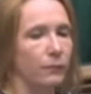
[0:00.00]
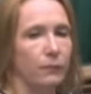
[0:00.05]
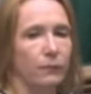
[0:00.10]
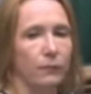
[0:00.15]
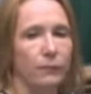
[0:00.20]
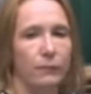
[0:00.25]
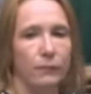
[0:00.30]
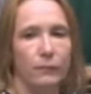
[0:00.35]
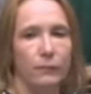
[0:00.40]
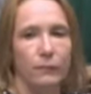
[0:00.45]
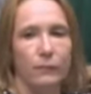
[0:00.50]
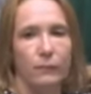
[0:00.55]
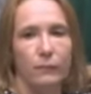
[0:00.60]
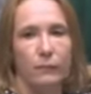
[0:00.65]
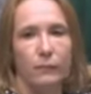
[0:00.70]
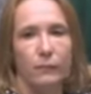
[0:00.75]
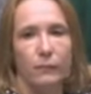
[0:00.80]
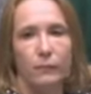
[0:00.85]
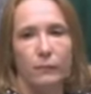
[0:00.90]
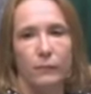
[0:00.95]

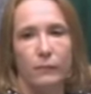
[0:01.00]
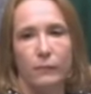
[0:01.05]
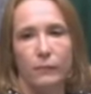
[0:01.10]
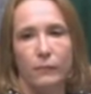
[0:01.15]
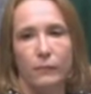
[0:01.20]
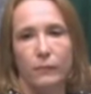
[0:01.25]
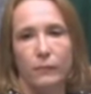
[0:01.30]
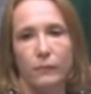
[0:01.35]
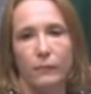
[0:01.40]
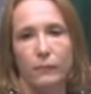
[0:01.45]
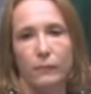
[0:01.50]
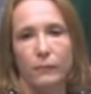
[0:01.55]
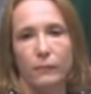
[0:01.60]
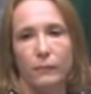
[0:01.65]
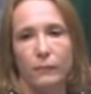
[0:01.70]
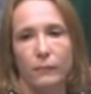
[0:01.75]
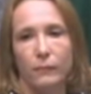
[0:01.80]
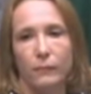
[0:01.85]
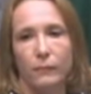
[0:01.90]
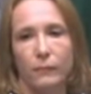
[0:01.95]

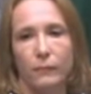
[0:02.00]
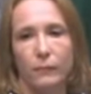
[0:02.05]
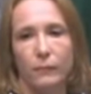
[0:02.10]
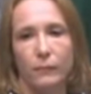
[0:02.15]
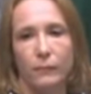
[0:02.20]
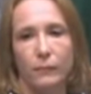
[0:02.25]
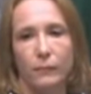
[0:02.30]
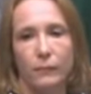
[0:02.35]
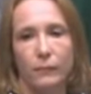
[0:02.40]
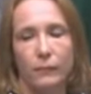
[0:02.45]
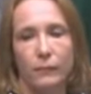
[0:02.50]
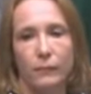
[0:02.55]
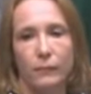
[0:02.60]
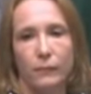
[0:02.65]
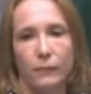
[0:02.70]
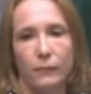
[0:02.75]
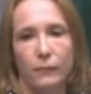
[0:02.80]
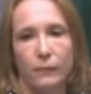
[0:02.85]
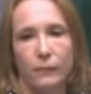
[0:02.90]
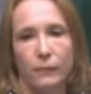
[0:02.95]

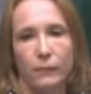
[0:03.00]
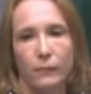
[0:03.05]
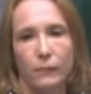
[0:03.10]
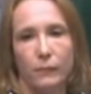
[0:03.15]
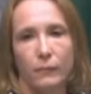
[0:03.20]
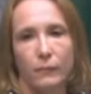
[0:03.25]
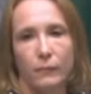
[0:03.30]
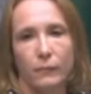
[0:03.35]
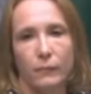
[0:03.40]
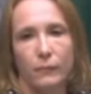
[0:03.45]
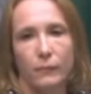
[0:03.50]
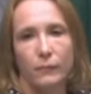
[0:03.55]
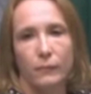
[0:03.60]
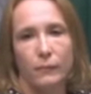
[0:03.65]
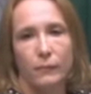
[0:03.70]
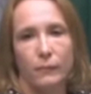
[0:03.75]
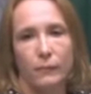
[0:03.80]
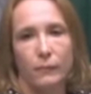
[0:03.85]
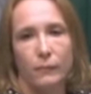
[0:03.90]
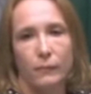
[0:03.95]

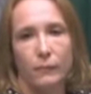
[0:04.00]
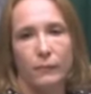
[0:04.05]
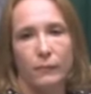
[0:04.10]
This person isn't speaking.